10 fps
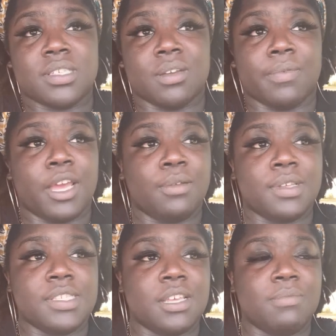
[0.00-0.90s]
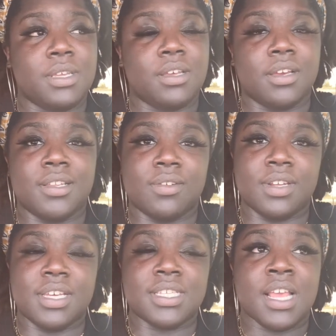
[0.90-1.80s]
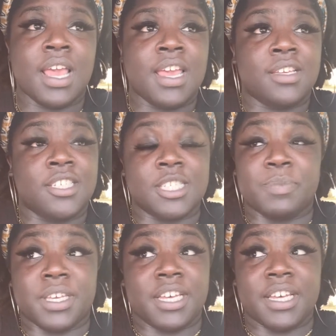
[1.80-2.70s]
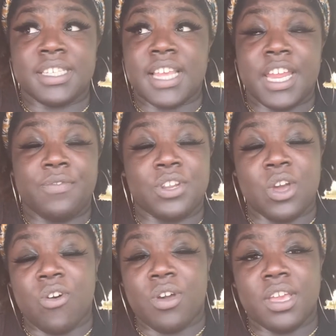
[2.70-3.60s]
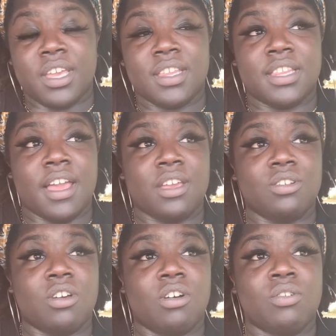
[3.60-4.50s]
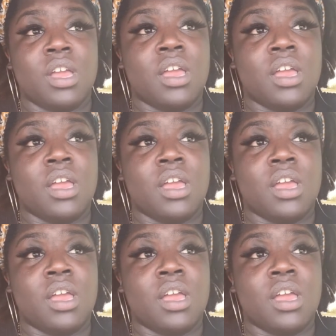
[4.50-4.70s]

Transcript: and randomly sent me Dunkin' Donuts, just because, not even knowing that, you know,